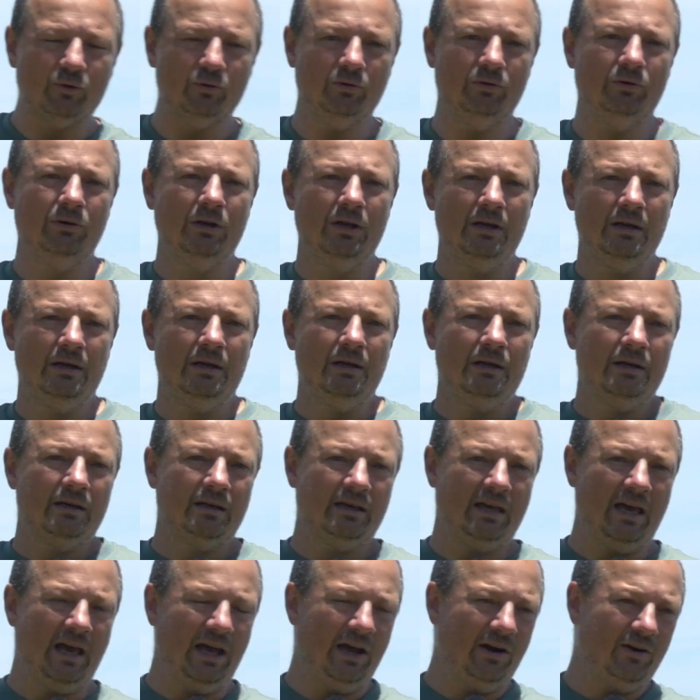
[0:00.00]
to
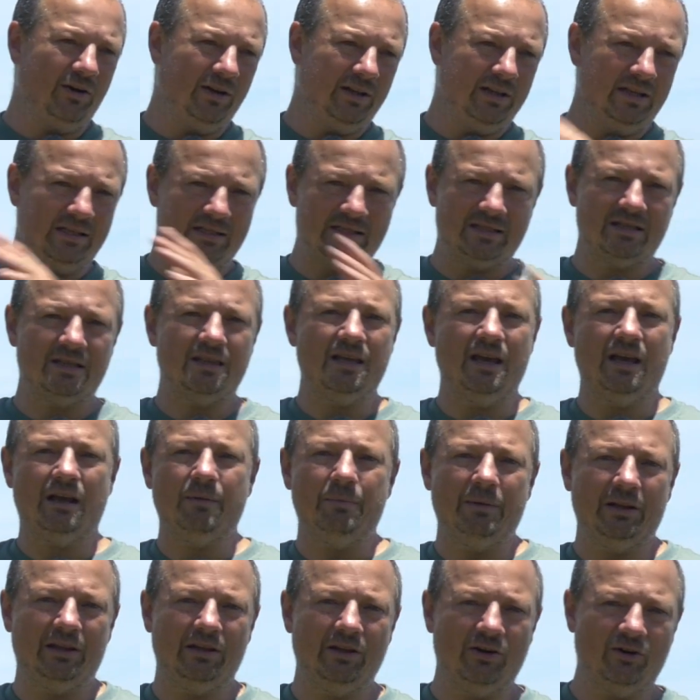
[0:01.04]
carry this thick
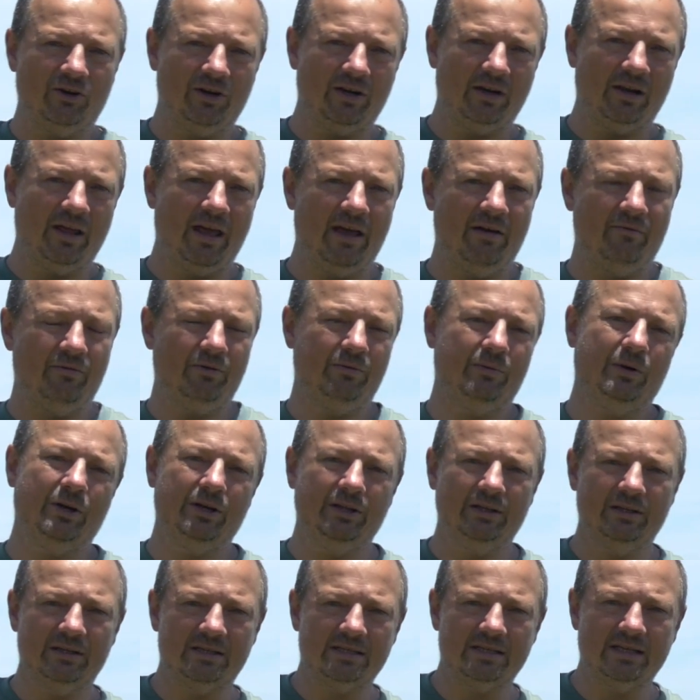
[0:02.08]
material everywhere
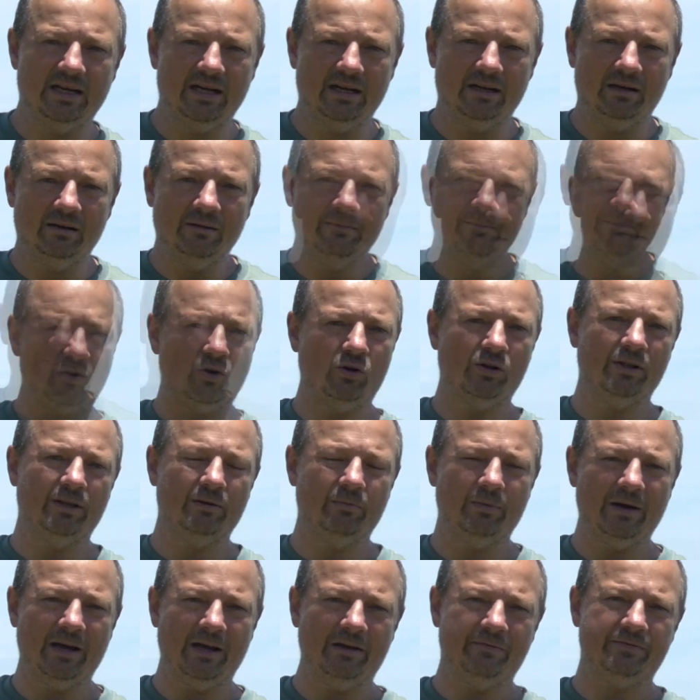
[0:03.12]
in the sail. All the
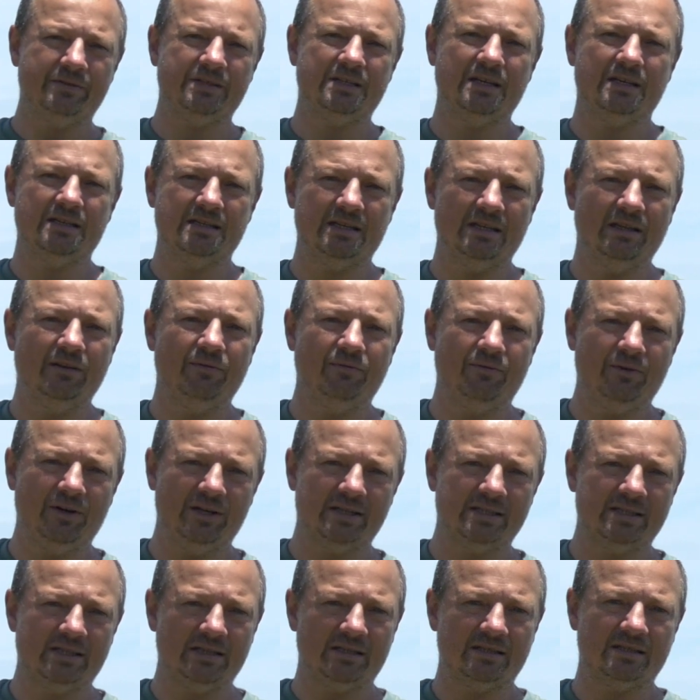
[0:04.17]
wave sails and the
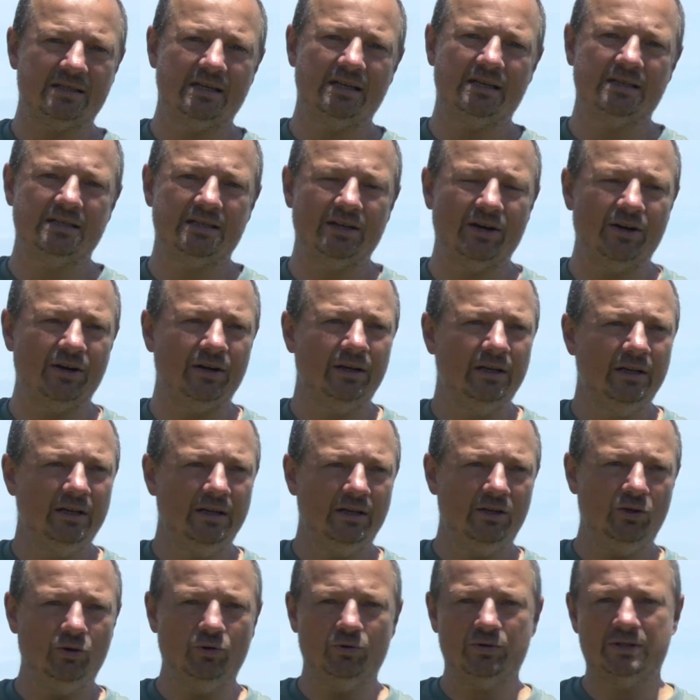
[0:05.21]
freestyle sails are
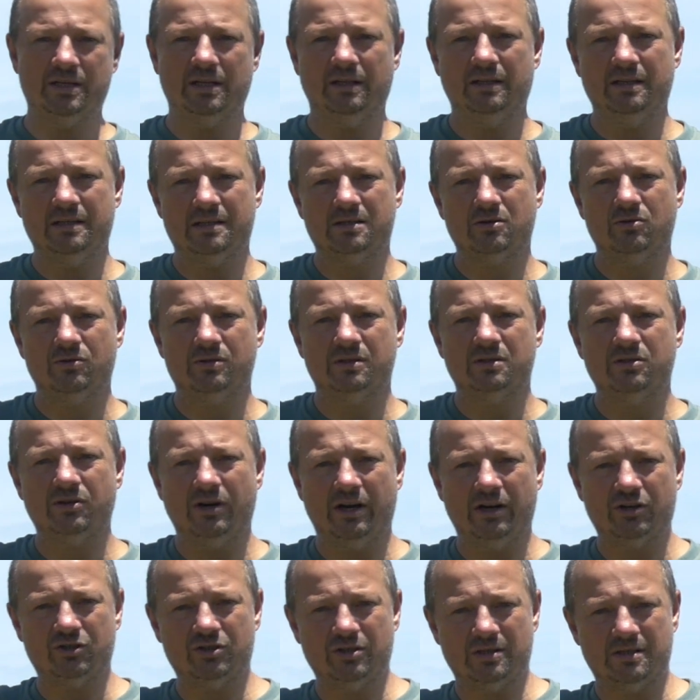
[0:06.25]
using this
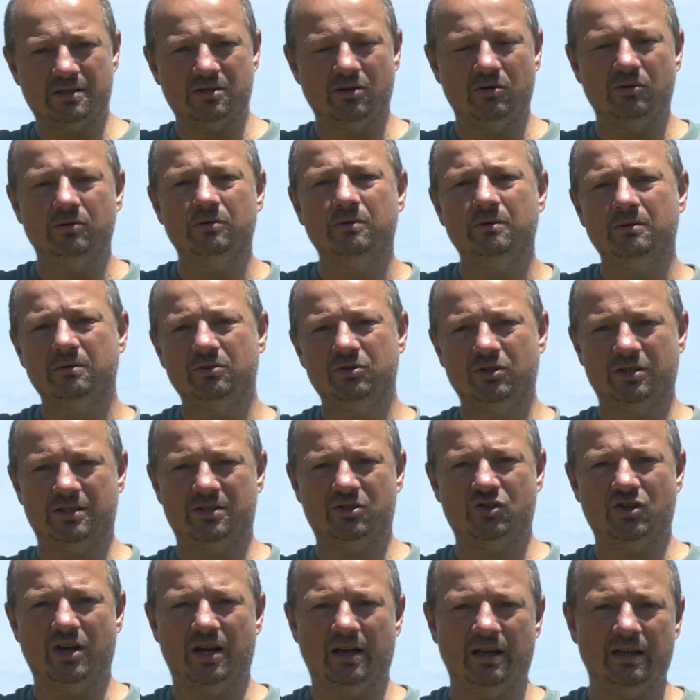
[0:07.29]
construction, so just
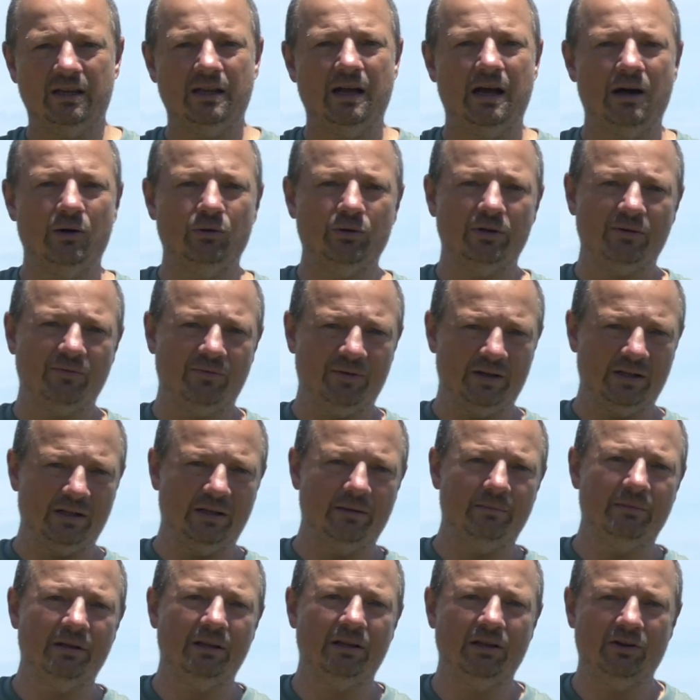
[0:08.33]
check it out, feel the
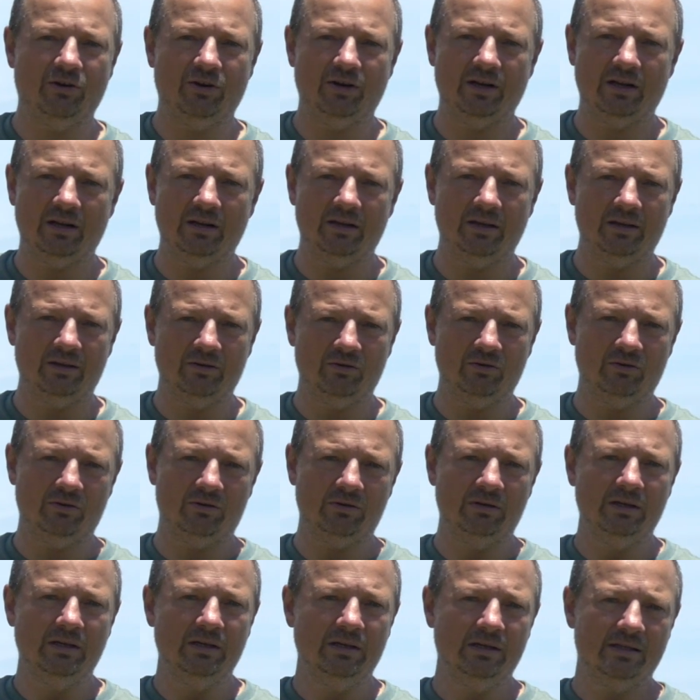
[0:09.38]
material, and you'll
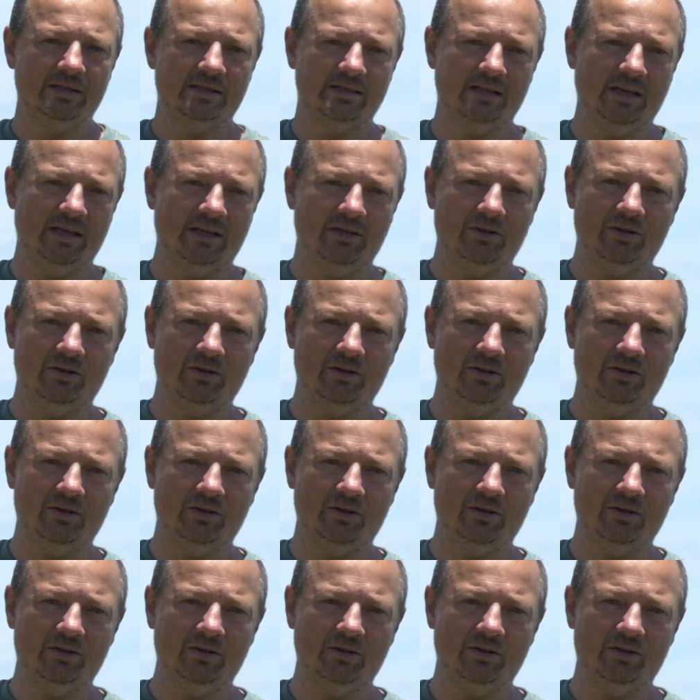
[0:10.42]
see it